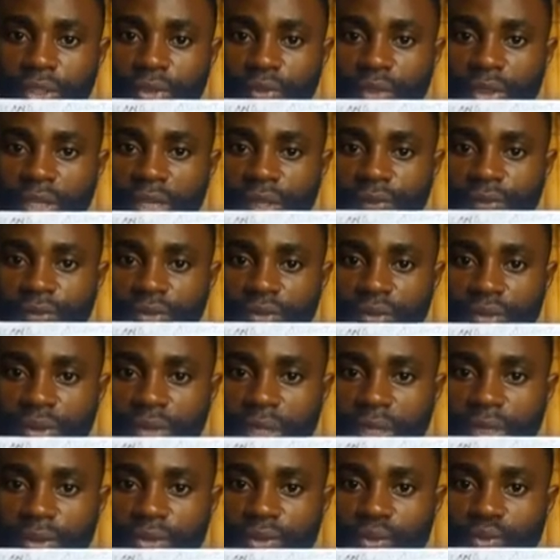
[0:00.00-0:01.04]
we have
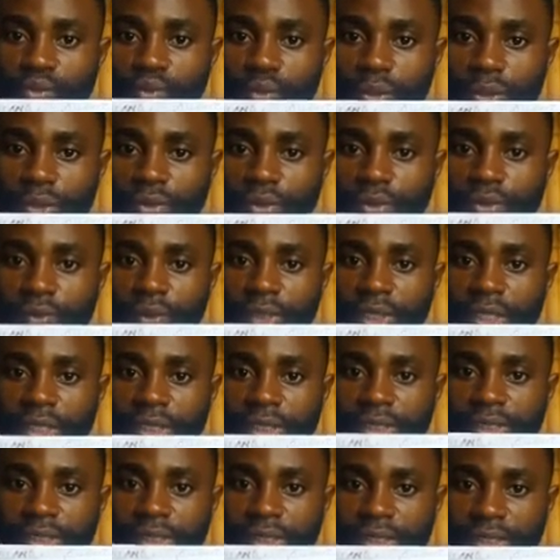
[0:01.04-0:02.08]

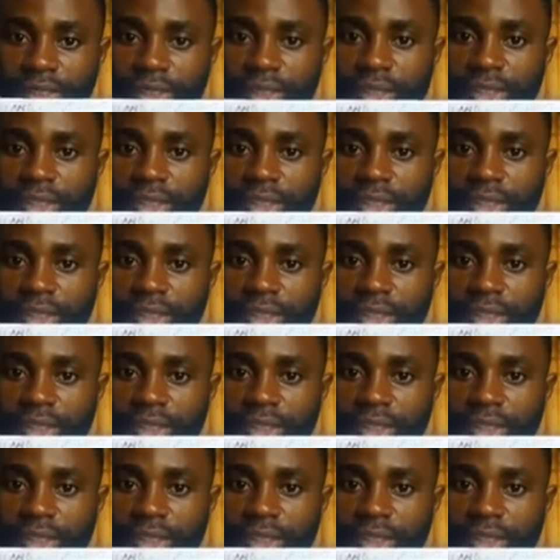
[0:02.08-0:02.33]
2,160